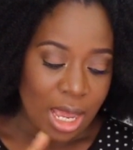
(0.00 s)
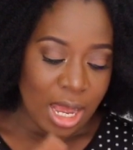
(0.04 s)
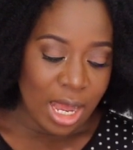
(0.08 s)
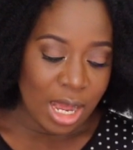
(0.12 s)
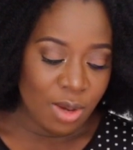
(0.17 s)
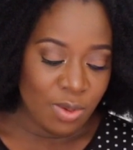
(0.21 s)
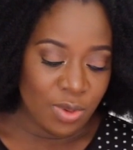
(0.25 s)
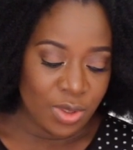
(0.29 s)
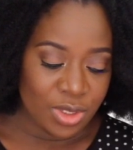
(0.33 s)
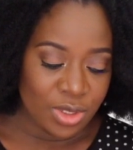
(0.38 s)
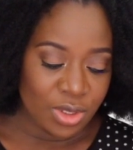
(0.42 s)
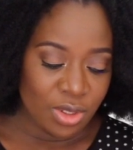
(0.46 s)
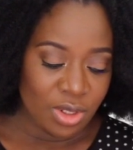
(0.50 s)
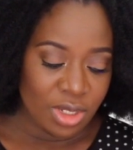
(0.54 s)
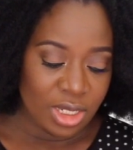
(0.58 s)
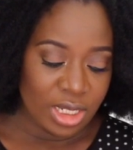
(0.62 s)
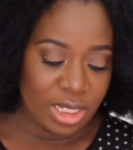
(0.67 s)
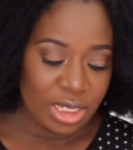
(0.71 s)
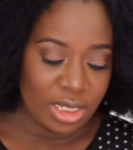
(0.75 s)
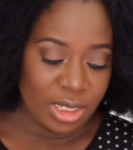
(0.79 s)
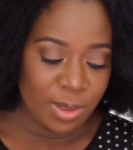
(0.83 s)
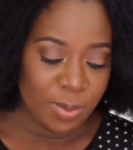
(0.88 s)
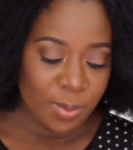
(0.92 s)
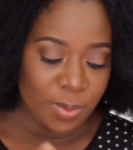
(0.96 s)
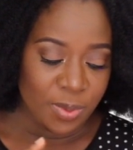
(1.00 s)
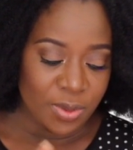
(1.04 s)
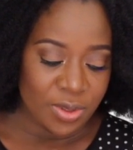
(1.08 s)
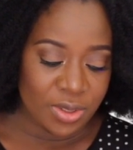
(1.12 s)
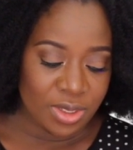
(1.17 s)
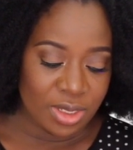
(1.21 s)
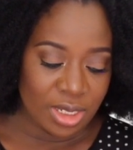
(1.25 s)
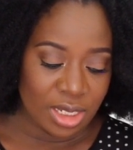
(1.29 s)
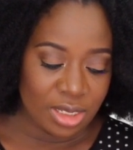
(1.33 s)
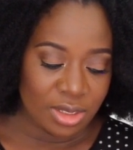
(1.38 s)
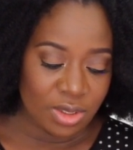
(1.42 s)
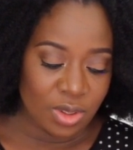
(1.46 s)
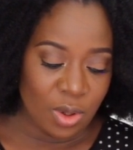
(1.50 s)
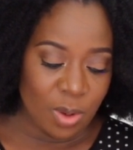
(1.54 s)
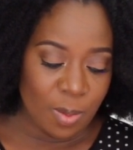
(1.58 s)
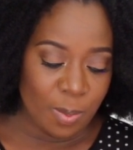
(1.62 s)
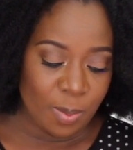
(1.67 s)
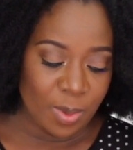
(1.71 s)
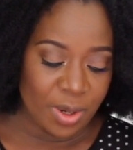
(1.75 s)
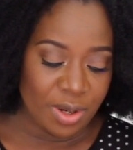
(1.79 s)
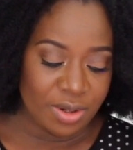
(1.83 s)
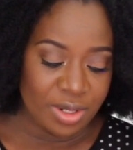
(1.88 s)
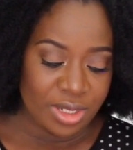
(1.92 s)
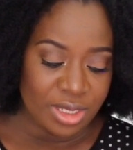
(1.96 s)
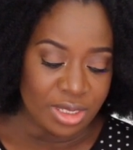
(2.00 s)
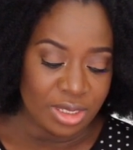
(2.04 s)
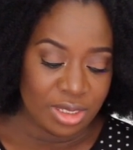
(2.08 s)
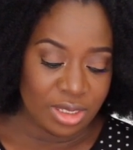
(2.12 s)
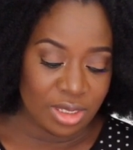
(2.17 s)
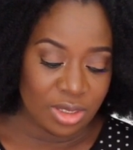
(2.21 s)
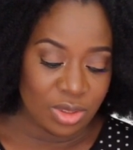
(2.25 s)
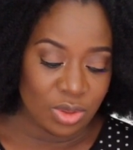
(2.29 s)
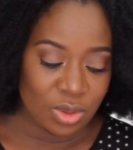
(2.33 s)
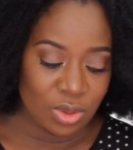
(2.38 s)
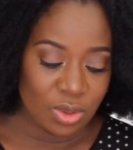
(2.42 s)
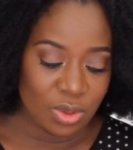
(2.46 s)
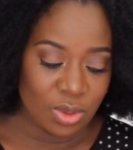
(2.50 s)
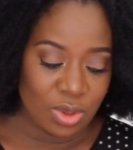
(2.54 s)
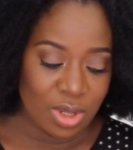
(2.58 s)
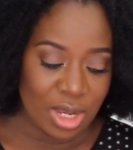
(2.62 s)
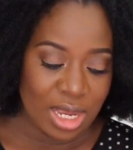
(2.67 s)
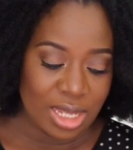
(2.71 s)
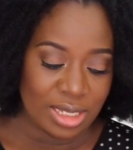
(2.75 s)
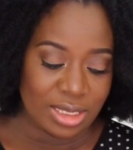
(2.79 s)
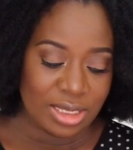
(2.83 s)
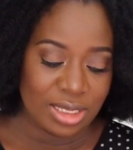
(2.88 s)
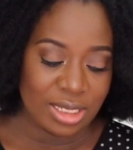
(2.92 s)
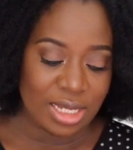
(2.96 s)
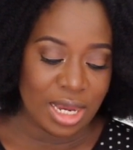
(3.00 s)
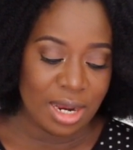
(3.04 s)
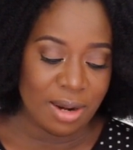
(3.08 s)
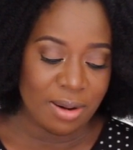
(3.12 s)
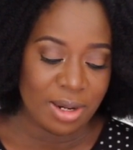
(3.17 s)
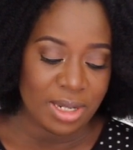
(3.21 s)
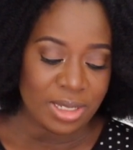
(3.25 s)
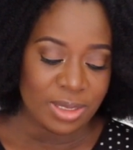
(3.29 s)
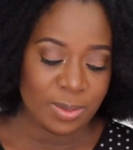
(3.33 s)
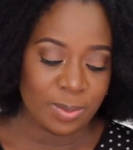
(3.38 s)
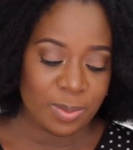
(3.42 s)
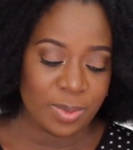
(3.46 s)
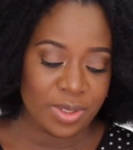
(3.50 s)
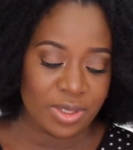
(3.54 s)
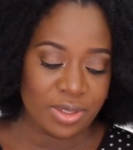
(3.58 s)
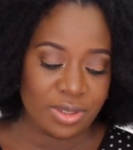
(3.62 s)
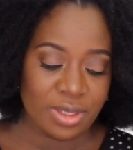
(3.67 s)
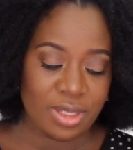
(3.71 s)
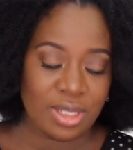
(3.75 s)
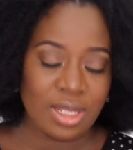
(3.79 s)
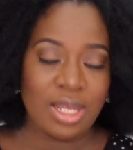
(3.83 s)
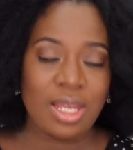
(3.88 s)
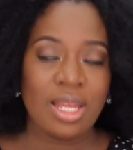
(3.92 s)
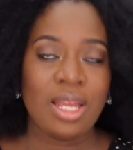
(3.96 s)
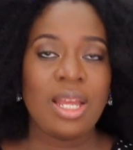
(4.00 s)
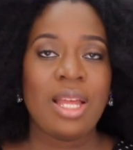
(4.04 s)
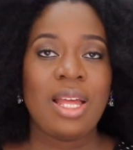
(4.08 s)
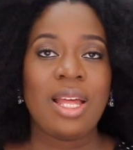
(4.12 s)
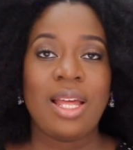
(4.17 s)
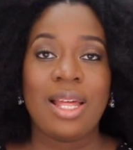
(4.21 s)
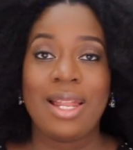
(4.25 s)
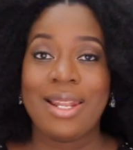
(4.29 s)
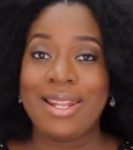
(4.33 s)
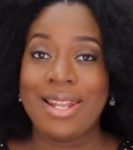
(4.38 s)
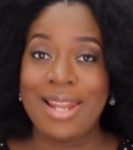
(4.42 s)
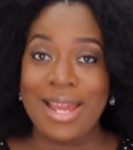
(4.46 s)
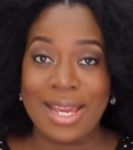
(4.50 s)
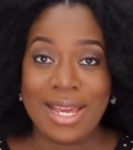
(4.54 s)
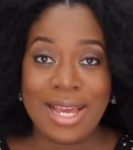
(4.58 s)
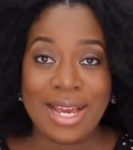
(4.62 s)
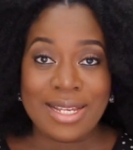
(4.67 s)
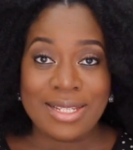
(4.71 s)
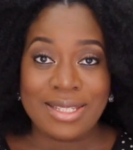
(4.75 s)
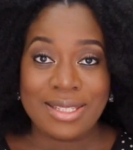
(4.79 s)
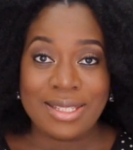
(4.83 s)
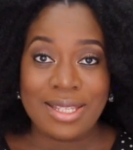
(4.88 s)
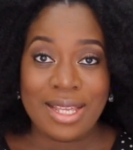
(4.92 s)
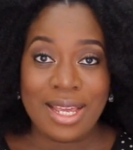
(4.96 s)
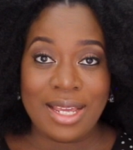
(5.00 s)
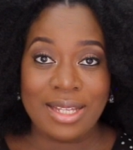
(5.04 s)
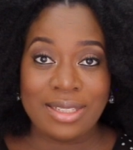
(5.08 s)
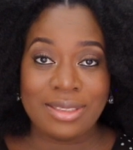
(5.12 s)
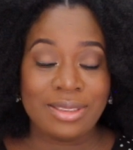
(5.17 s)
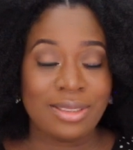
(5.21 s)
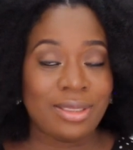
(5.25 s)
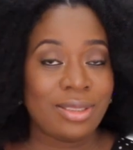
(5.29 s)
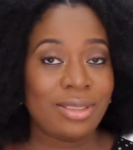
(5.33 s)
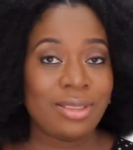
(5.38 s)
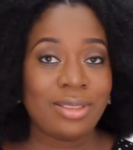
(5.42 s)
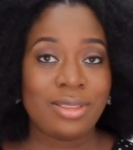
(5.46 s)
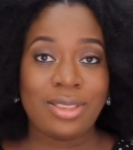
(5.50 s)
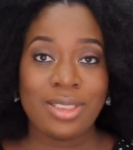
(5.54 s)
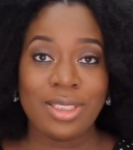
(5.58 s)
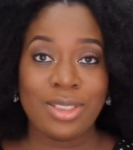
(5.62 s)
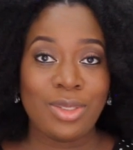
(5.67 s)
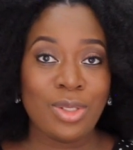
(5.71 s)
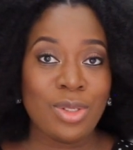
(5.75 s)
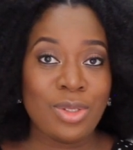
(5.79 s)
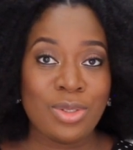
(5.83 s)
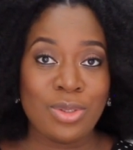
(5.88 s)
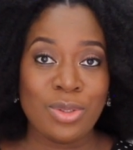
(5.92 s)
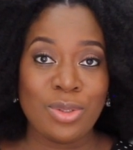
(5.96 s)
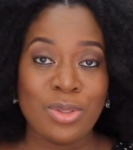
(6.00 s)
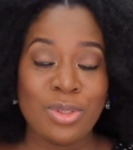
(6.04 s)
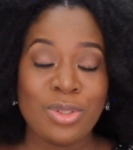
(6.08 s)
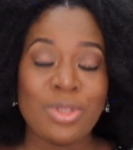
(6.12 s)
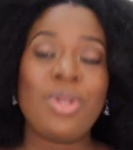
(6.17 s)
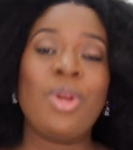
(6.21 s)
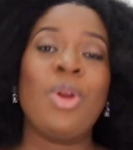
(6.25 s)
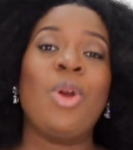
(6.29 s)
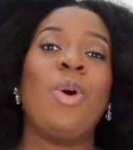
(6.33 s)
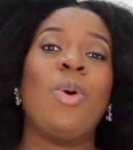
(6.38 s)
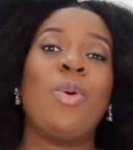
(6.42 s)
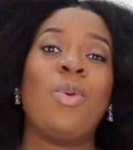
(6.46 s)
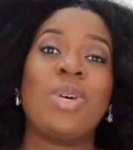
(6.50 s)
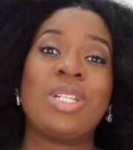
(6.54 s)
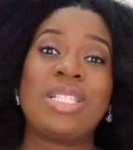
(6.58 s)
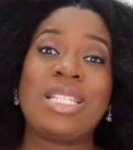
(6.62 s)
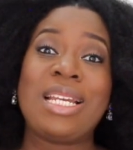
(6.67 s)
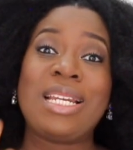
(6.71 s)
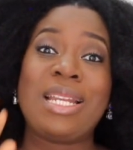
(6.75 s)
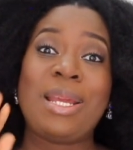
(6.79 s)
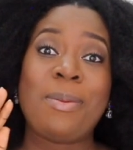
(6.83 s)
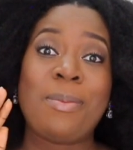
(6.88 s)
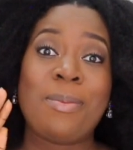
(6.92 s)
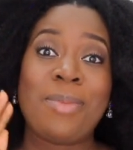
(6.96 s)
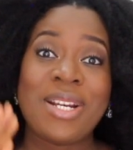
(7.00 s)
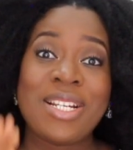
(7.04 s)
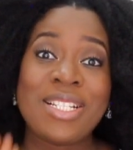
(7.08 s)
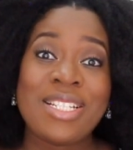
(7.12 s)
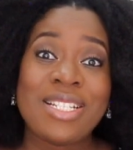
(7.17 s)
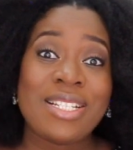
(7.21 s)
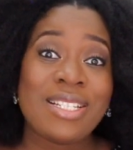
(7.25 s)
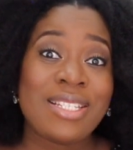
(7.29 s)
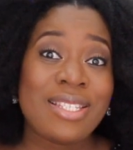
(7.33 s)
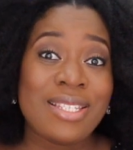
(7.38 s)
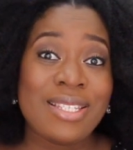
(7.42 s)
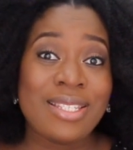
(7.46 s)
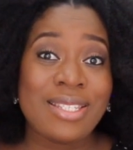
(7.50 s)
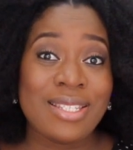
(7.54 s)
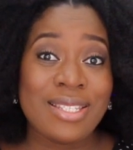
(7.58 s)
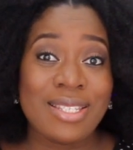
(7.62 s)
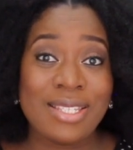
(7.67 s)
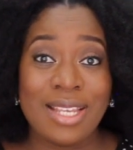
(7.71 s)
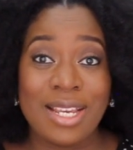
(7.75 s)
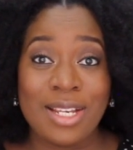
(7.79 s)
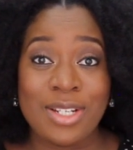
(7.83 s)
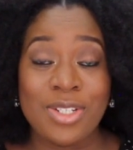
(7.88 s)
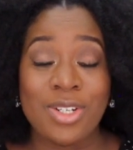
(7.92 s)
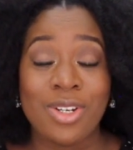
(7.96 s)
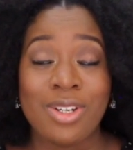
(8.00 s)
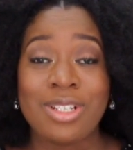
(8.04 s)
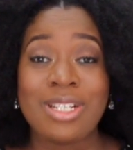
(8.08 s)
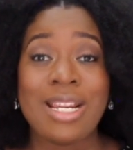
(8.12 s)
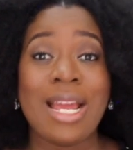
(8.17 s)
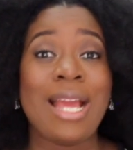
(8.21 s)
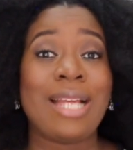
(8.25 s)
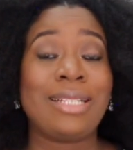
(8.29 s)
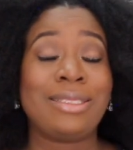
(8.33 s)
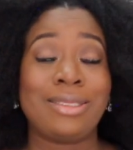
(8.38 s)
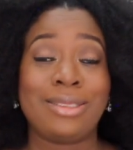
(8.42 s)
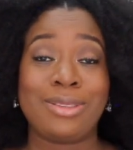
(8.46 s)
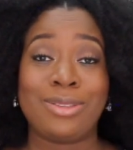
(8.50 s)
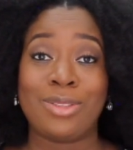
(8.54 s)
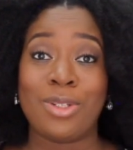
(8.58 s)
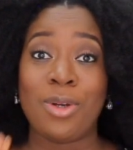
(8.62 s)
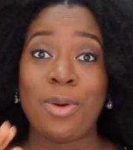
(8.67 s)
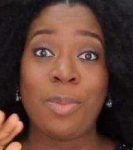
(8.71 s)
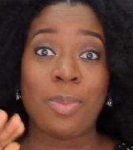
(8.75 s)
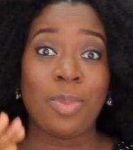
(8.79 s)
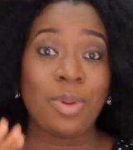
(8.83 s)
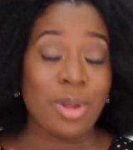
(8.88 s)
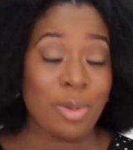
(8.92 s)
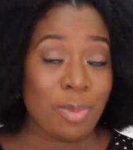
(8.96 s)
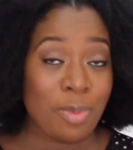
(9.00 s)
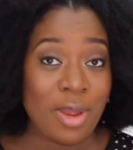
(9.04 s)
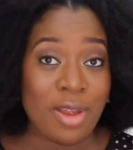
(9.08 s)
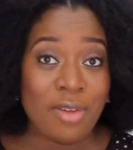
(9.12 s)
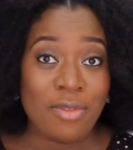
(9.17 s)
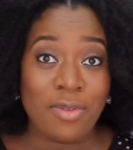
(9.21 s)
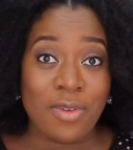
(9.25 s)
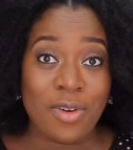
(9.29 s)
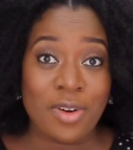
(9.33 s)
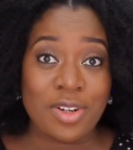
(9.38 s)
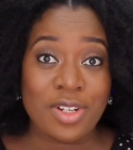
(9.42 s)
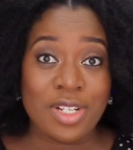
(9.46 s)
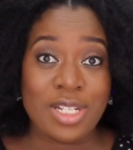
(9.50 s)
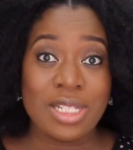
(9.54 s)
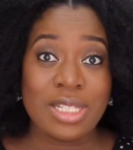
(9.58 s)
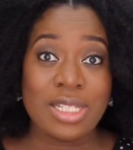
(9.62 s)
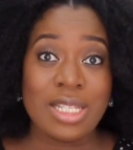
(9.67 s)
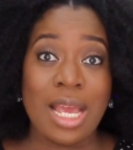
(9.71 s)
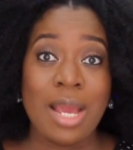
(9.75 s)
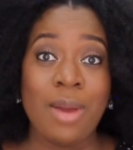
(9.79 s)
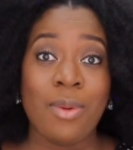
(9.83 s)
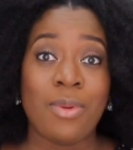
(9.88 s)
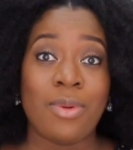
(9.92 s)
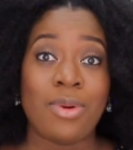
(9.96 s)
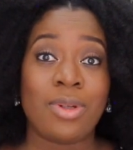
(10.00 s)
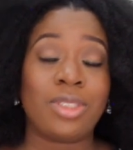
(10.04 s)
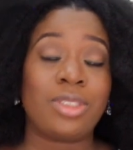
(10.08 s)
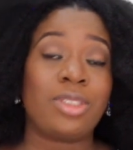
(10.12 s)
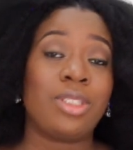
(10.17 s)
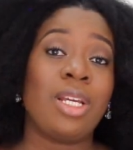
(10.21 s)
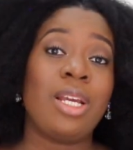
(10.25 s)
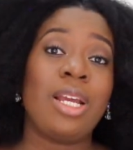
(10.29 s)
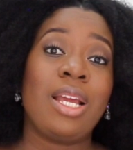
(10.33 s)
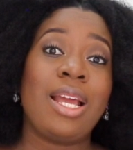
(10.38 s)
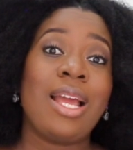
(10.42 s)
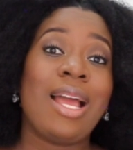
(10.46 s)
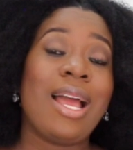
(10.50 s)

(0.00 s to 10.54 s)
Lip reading: How was your healing process comparing Tito and Tiara's birth? Like I said, Tito's own was an emergency C-section. I did not prepare for it. I was